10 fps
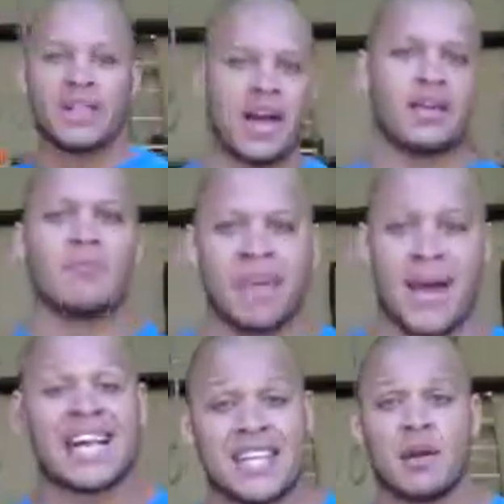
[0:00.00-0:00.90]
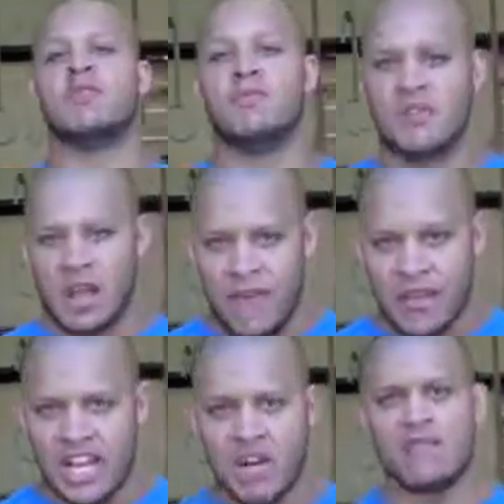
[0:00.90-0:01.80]
To
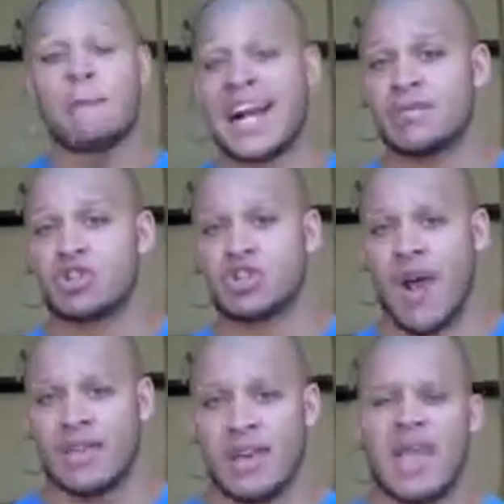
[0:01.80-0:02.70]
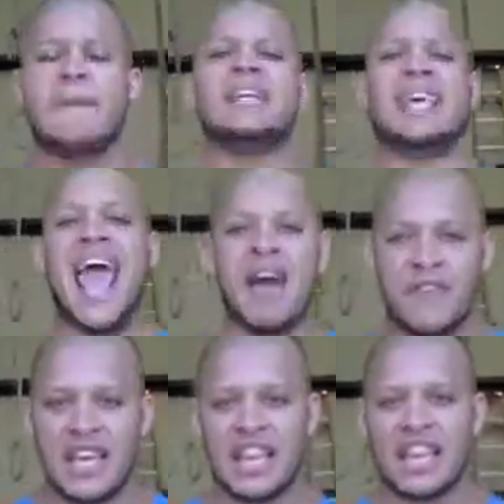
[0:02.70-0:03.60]
develop the foundation of
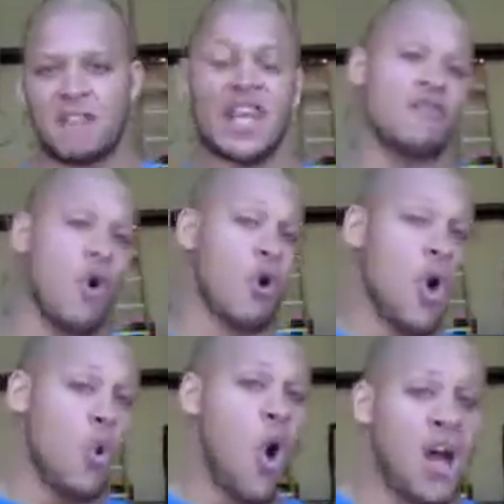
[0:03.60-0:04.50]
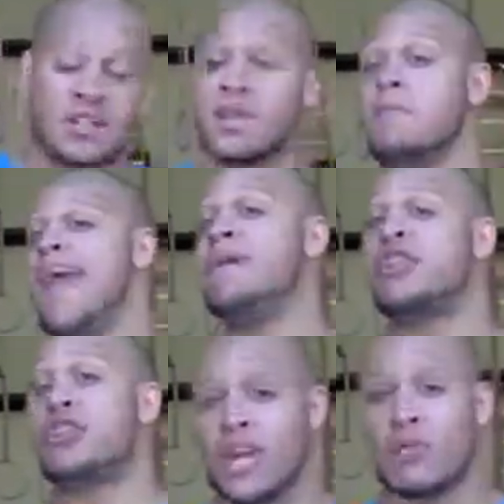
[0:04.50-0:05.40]
maximal strength. That means
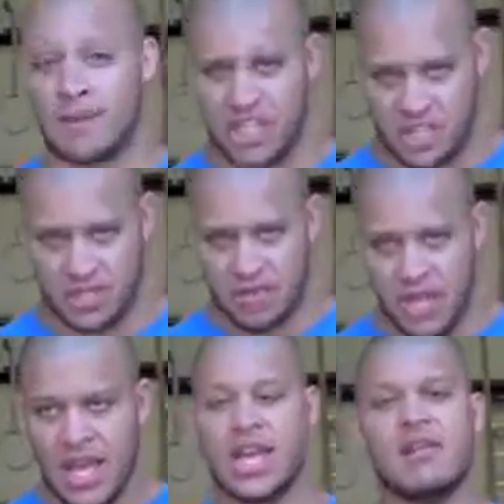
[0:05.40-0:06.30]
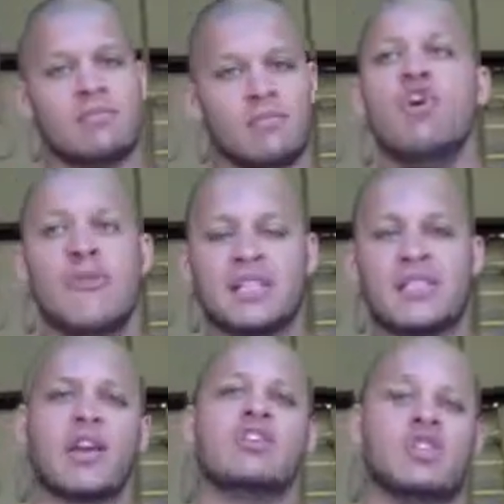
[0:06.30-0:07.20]
heavy lifting for
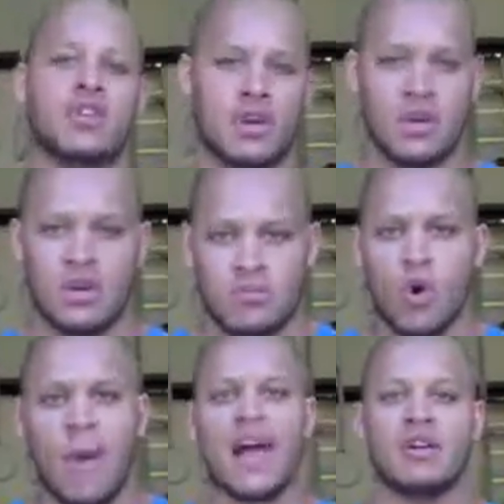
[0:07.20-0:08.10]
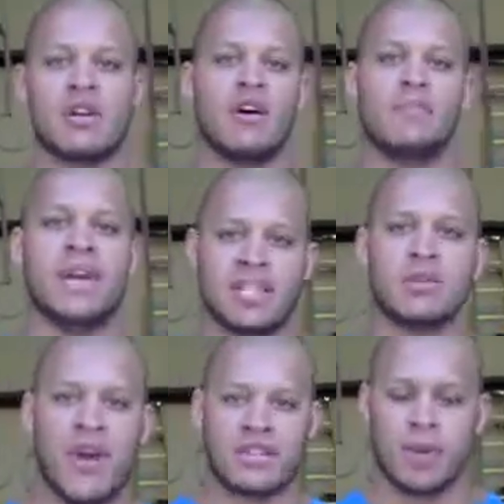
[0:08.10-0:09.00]
1 to maybe
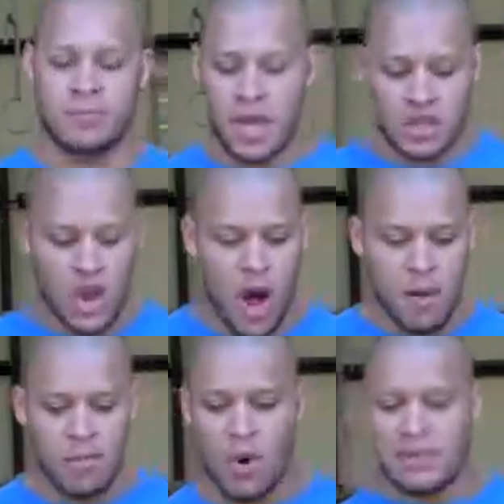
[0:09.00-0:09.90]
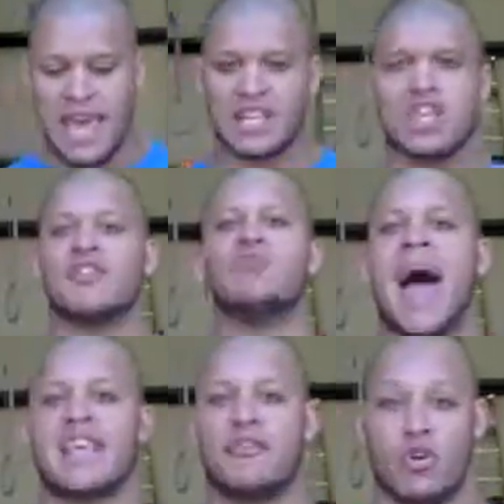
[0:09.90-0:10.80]
3 repetitions
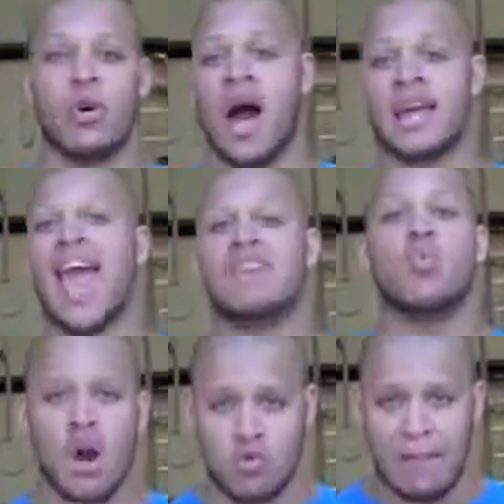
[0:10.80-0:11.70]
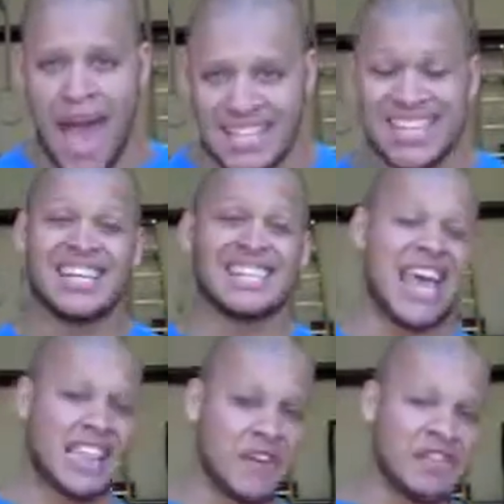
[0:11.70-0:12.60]
in movements that are
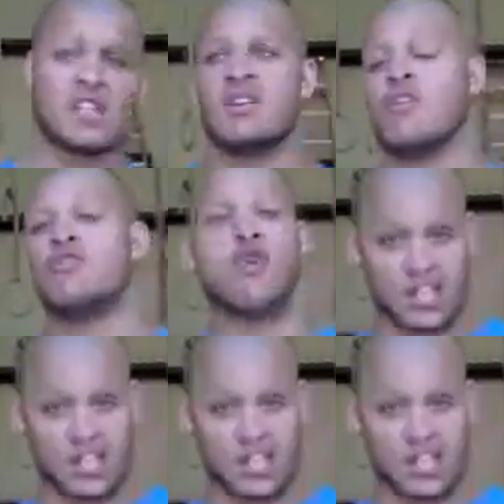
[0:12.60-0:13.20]
conducive to the